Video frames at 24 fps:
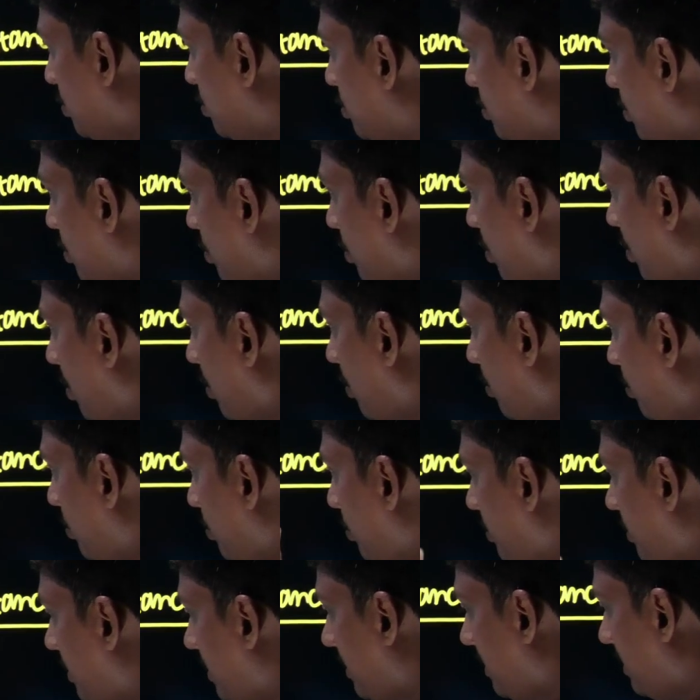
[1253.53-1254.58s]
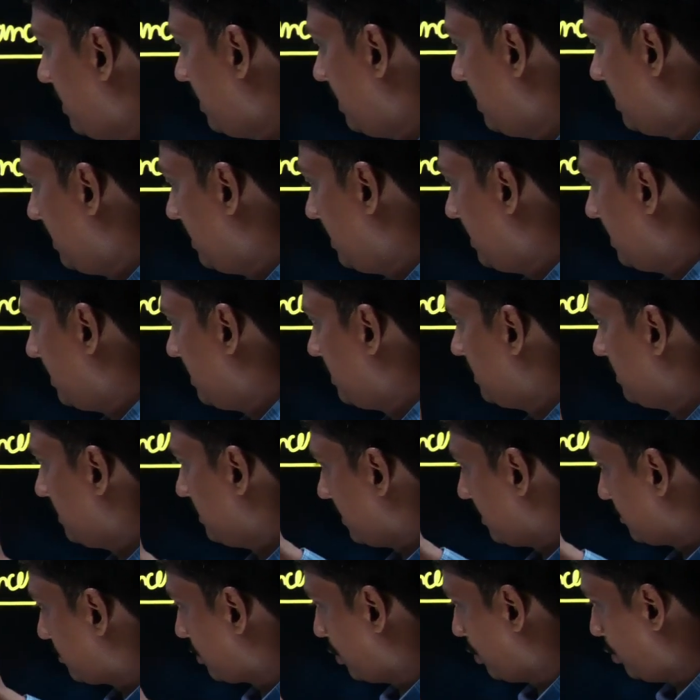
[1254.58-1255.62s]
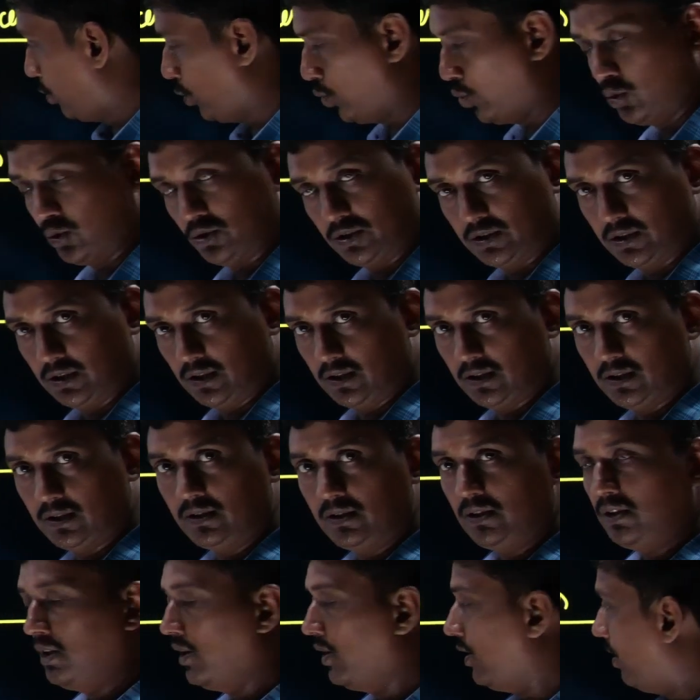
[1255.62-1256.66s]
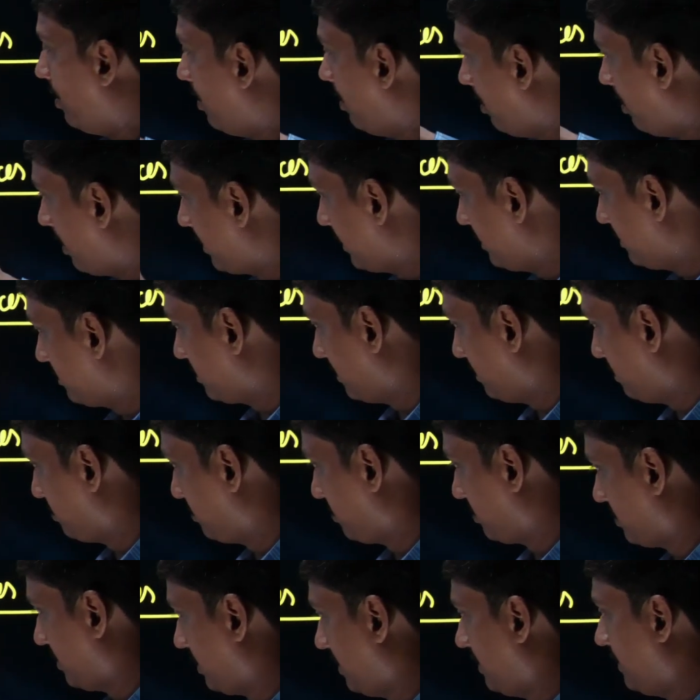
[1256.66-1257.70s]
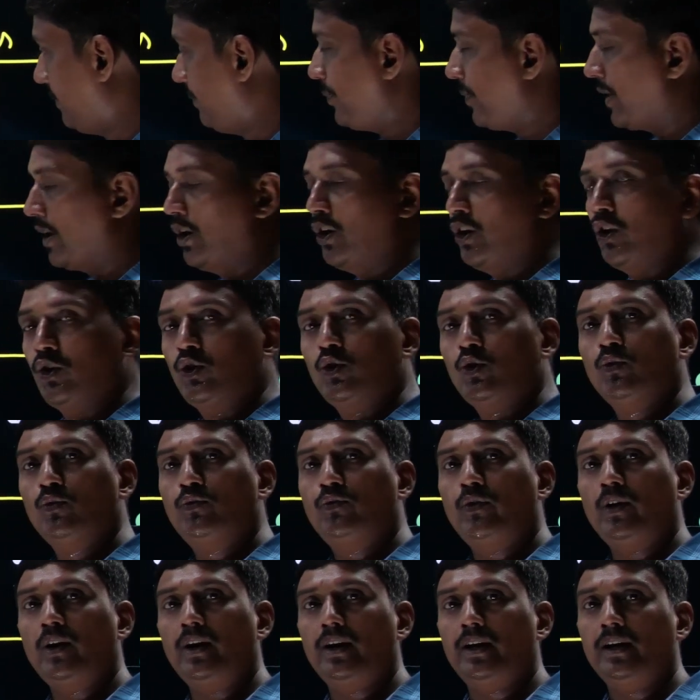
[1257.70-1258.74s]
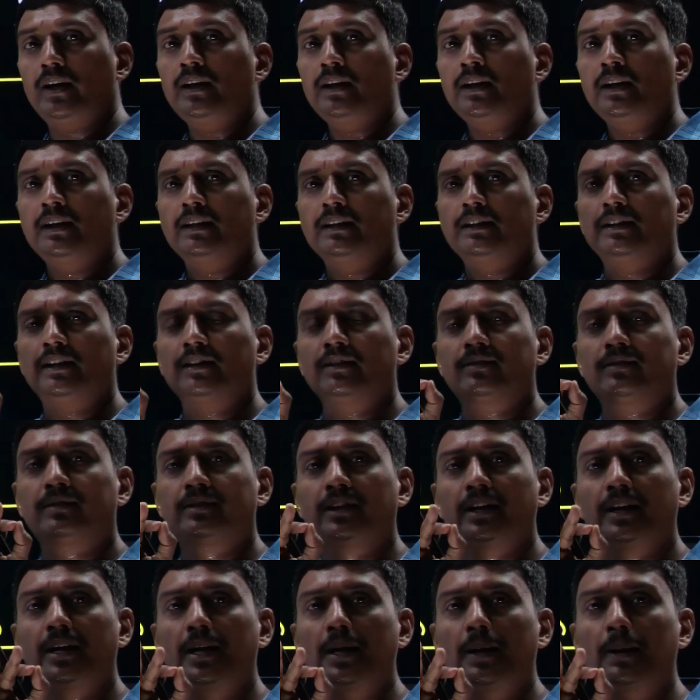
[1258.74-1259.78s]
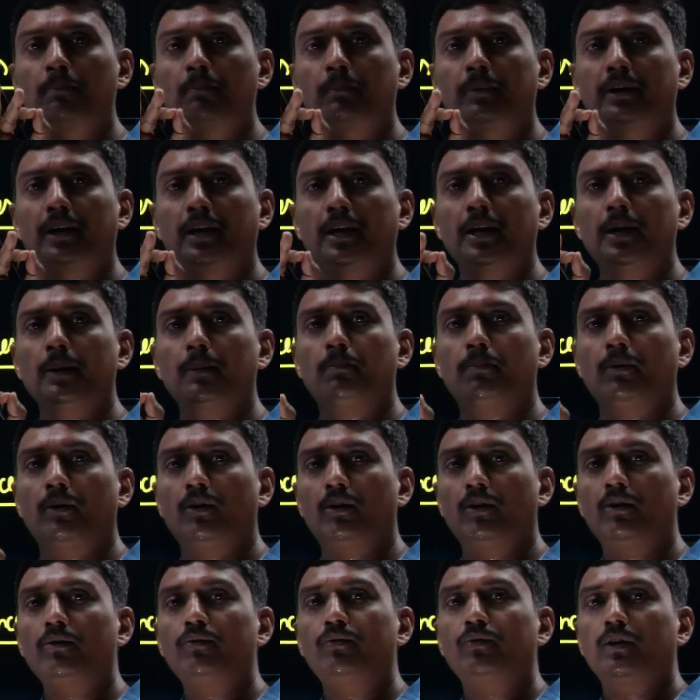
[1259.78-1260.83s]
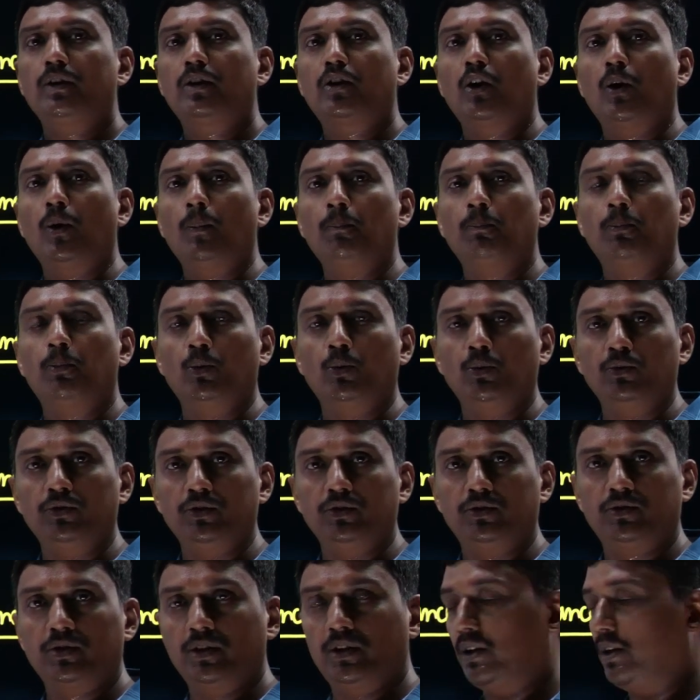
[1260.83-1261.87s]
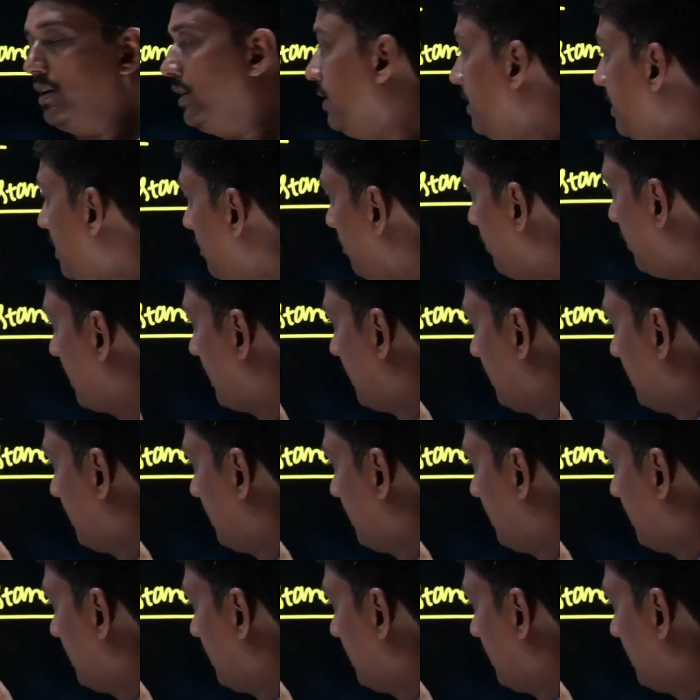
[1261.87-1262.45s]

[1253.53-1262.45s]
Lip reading: throughout the solution or a substance you find the same type of composition. For